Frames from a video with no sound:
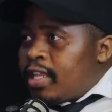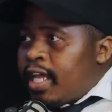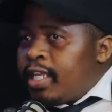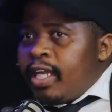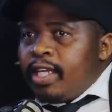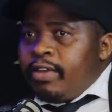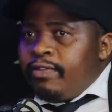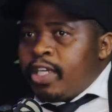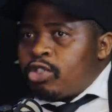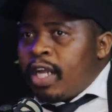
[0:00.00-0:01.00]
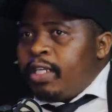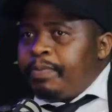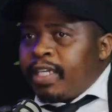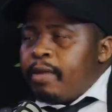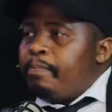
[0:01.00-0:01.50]
that and eventually
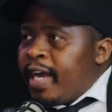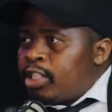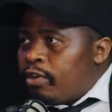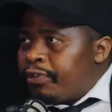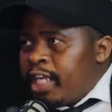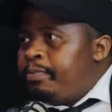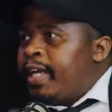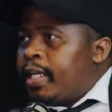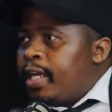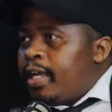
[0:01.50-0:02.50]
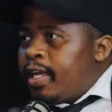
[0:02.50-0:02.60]
became part of Nedbank.